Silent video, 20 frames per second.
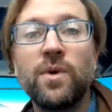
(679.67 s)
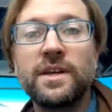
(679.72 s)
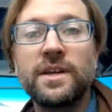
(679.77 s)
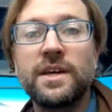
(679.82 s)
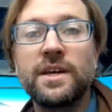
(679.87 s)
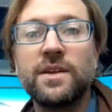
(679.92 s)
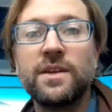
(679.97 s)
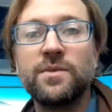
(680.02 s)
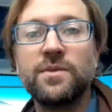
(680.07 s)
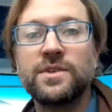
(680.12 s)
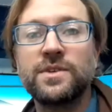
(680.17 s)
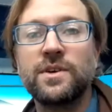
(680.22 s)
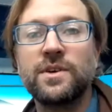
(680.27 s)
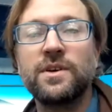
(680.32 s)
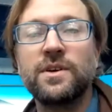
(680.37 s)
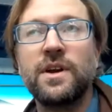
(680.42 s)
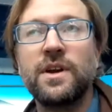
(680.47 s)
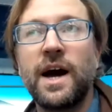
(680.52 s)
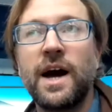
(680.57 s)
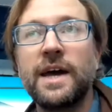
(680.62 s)
can
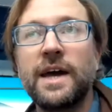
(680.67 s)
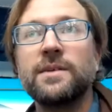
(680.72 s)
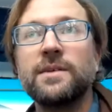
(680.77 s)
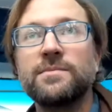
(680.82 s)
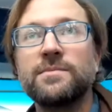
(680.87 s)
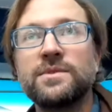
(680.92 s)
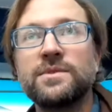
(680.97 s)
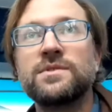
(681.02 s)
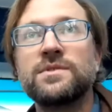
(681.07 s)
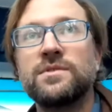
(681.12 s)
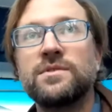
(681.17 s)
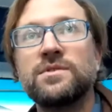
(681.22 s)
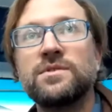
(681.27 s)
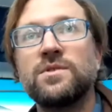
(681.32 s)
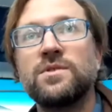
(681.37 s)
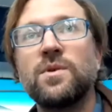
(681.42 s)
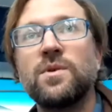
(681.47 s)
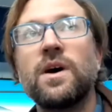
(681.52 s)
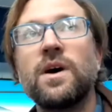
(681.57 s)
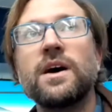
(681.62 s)
return items
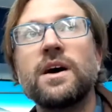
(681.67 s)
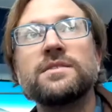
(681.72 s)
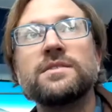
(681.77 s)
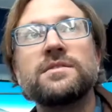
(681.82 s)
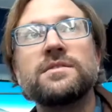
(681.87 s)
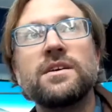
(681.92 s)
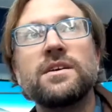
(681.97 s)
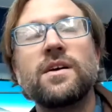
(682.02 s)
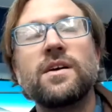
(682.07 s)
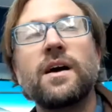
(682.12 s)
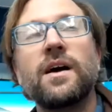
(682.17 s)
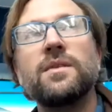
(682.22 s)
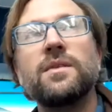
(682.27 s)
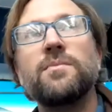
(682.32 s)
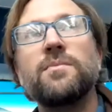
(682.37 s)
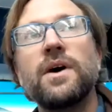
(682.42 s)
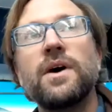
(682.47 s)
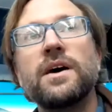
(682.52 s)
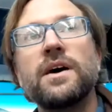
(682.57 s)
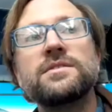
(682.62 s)
to us here on the
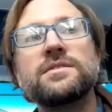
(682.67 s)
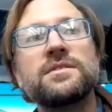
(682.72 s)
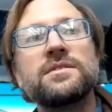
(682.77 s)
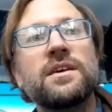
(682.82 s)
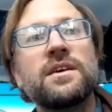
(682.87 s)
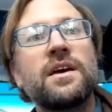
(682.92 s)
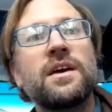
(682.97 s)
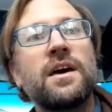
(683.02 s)
bus.